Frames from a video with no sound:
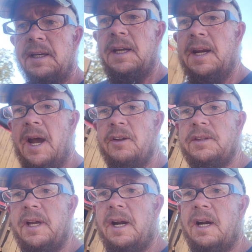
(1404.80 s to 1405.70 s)
get out
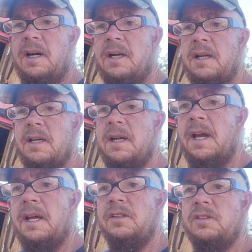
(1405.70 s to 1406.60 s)
there
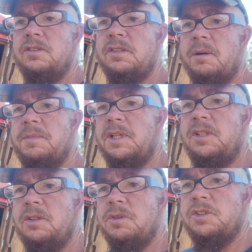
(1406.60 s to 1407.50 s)
and do something
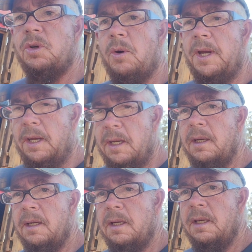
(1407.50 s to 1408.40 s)
you enjoy
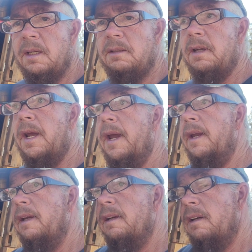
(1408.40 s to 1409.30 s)
today.
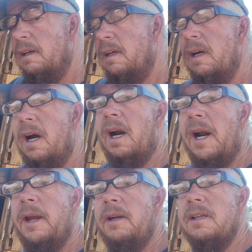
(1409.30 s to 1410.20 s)
All
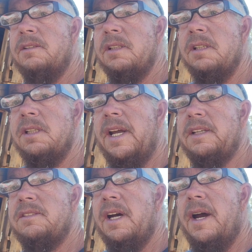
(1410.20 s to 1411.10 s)
right, until the
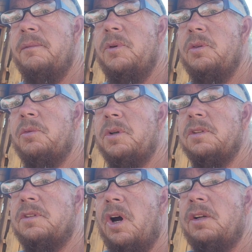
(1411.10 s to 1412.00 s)
next time, we'll
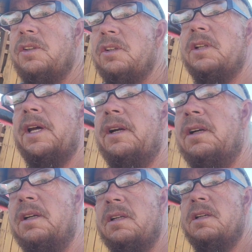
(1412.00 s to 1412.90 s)
talk to you
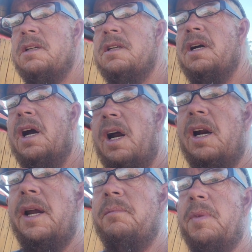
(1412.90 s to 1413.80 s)
later. All
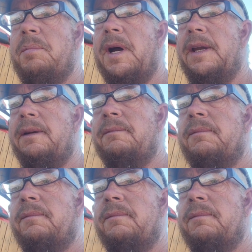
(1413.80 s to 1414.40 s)
right, bye-bye.